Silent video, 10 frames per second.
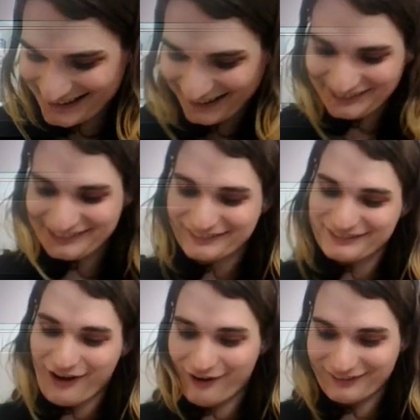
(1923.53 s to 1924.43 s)

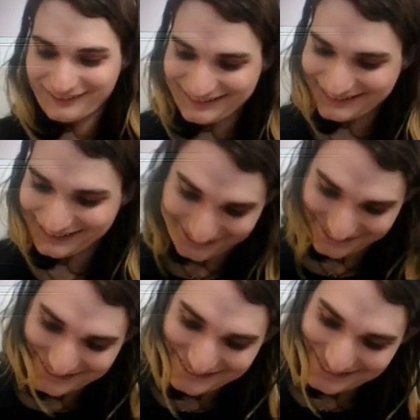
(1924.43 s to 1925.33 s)
Stonks.
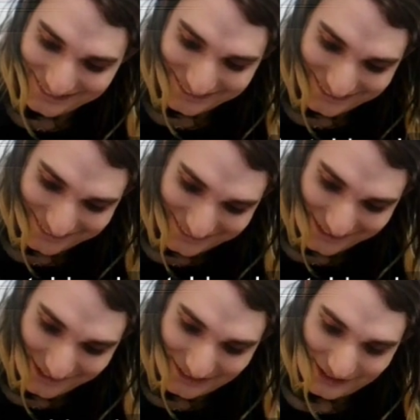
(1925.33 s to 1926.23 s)

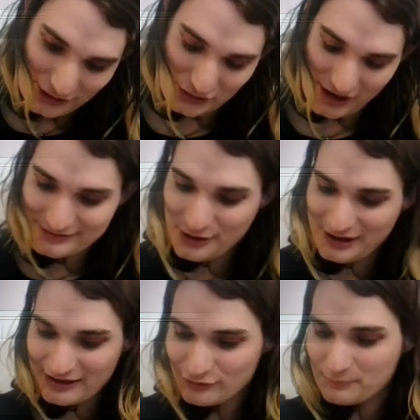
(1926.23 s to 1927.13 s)
Or no, I
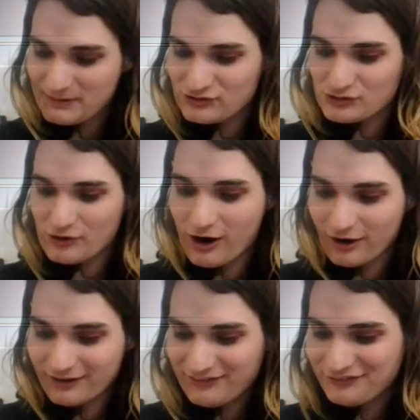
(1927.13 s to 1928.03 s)
guess it would be
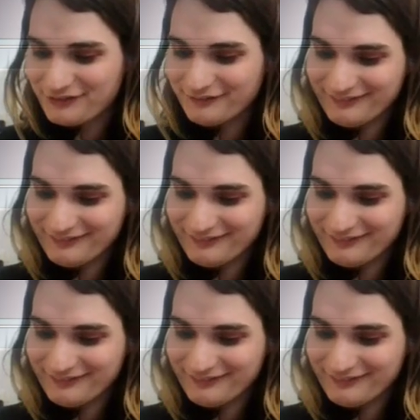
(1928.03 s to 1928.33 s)
stronks.